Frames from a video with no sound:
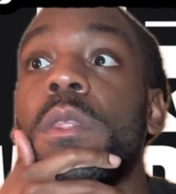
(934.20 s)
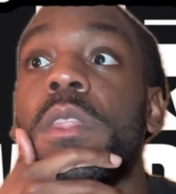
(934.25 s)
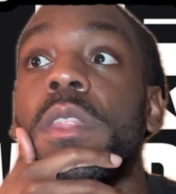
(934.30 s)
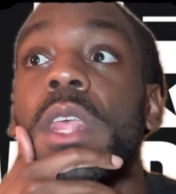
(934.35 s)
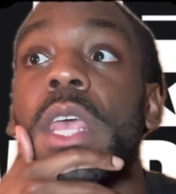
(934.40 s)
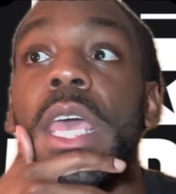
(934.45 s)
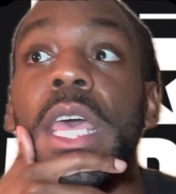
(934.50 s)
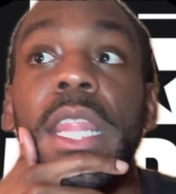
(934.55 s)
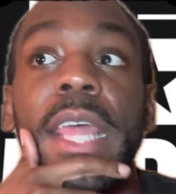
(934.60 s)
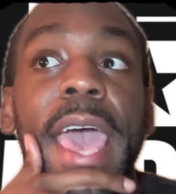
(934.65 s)

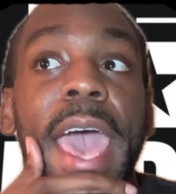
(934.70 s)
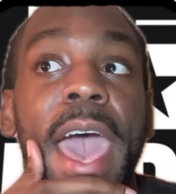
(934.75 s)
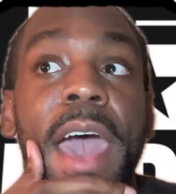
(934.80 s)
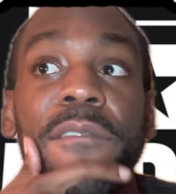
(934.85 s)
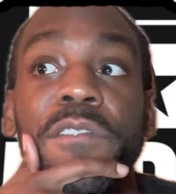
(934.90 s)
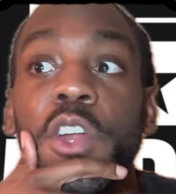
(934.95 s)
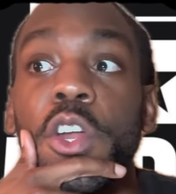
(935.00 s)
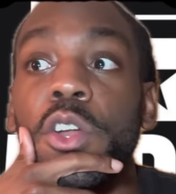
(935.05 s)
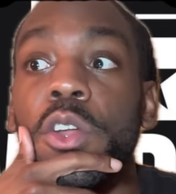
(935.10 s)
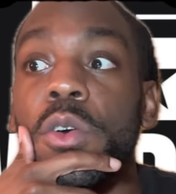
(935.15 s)
in the
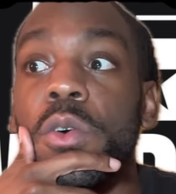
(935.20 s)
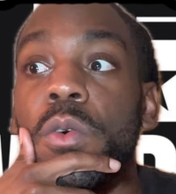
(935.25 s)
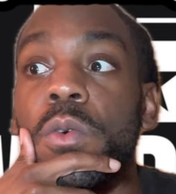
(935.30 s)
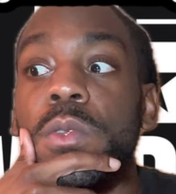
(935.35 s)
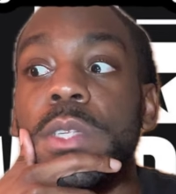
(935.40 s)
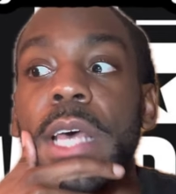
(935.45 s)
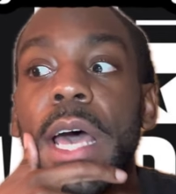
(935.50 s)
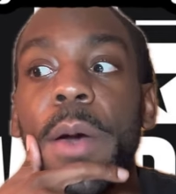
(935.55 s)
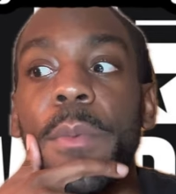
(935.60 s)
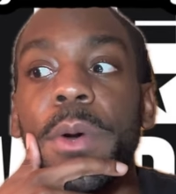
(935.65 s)

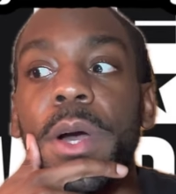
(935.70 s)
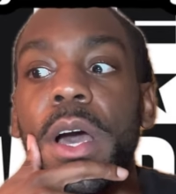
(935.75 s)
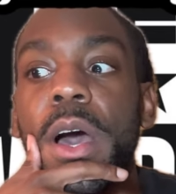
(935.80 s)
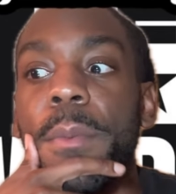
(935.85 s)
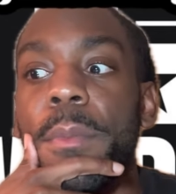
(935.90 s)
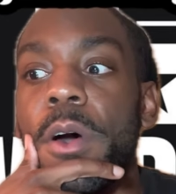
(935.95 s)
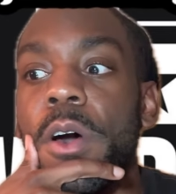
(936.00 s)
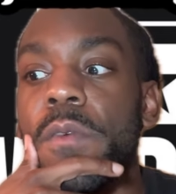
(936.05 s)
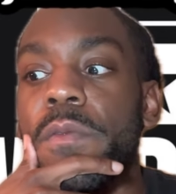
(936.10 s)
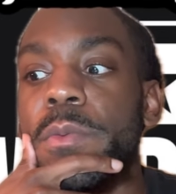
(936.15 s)
afternoons. I would
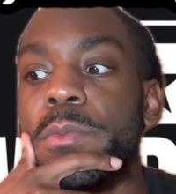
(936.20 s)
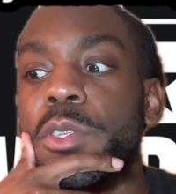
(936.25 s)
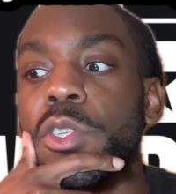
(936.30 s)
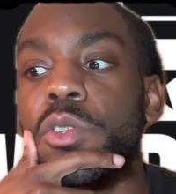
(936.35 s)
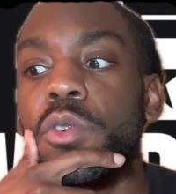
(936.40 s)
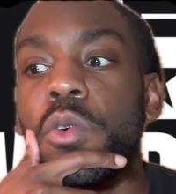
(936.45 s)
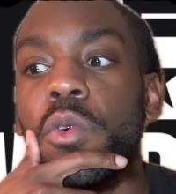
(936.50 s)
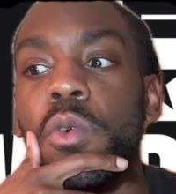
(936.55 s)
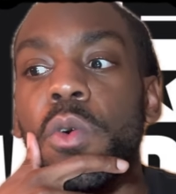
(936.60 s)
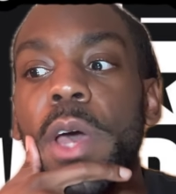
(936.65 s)
come home from
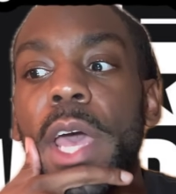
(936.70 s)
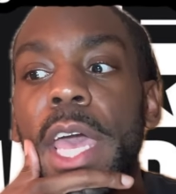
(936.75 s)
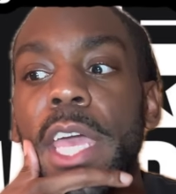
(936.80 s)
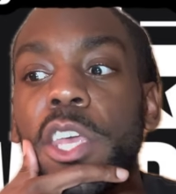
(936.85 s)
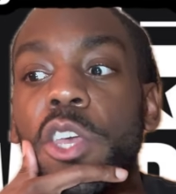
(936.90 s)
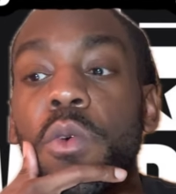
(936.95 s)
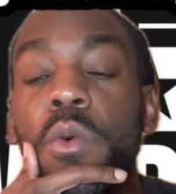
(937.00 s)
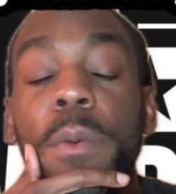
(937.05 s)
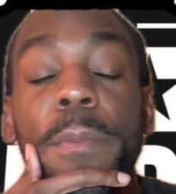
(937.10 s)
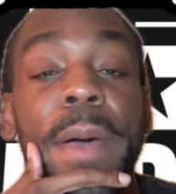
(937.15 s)
school
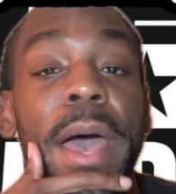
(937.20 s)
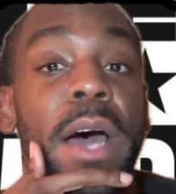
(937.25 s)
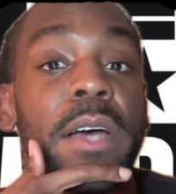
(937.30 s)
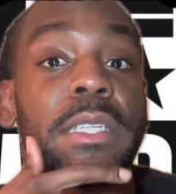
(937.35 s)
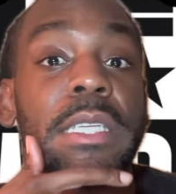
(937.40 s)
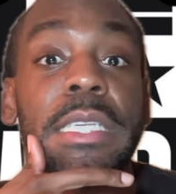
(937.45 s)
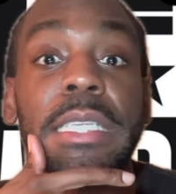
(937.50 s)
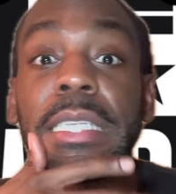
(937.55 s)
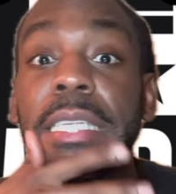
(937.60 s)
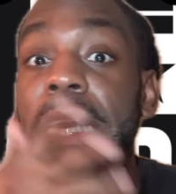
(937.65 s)
and you were
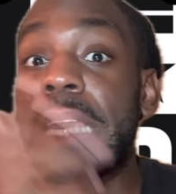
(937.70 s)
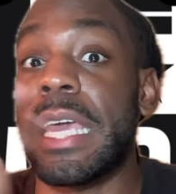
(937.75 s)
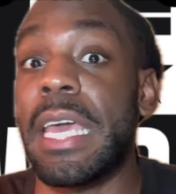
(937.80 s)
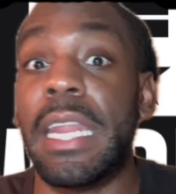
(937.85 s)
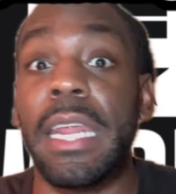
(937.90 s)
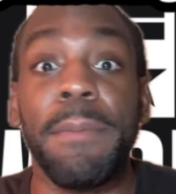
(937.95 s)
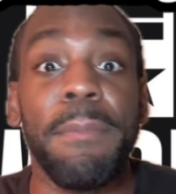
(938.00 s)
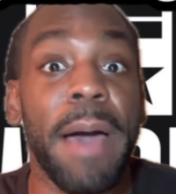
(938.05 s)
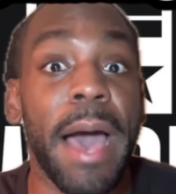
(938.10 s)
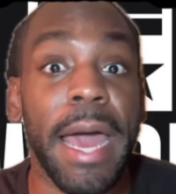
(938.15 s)
bound to see
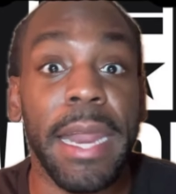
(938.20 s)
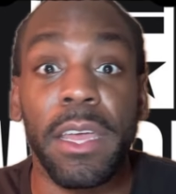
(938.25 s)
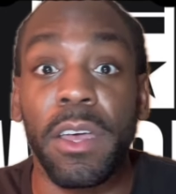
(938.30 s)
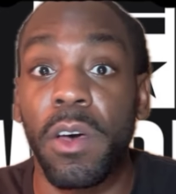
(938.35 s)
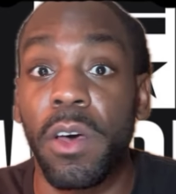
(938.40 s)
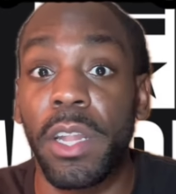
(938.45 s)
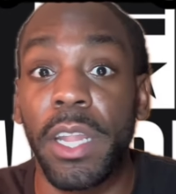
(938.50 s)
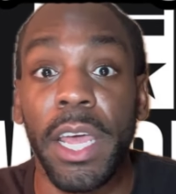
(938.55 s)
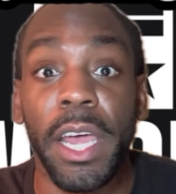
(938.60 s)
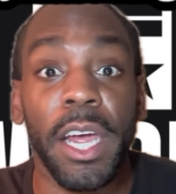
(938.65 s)
anybody
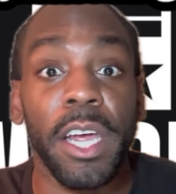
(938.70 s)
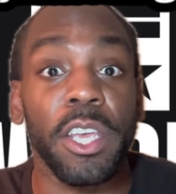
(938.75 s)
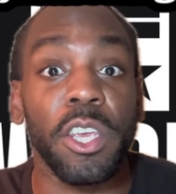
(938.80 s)
on there.